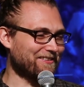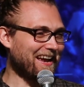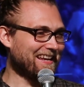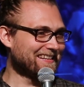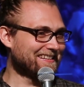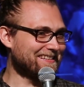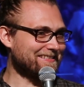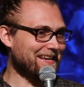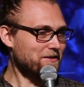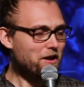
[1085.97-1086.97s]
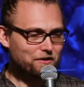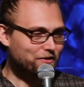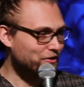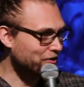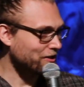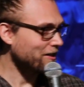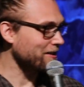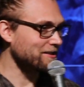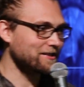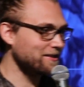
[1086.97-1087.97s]
right? To say, no, you're
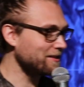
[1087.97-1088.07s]
good.